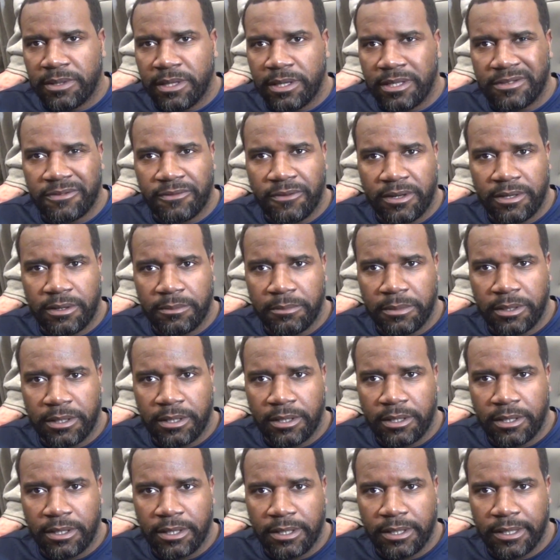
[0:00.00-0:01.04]
things
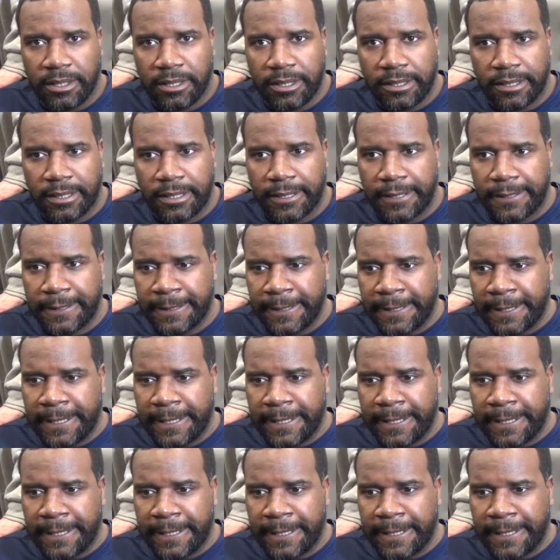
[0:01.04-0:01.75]
fundamentally and